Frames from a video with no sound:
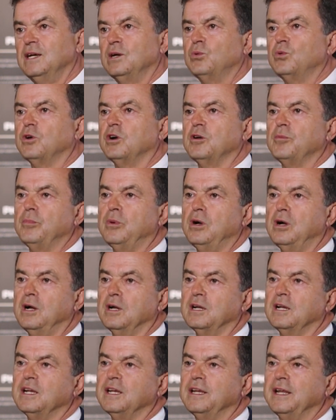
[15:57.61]
were
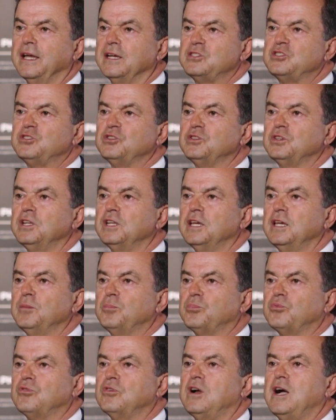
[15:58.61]
among nationally
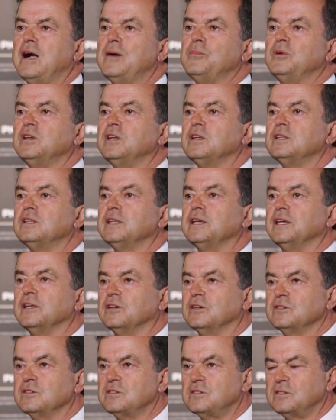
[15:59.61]
prominent
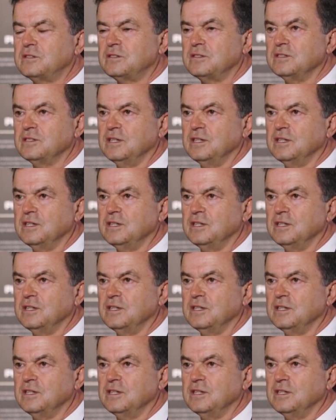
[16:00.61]
leaders,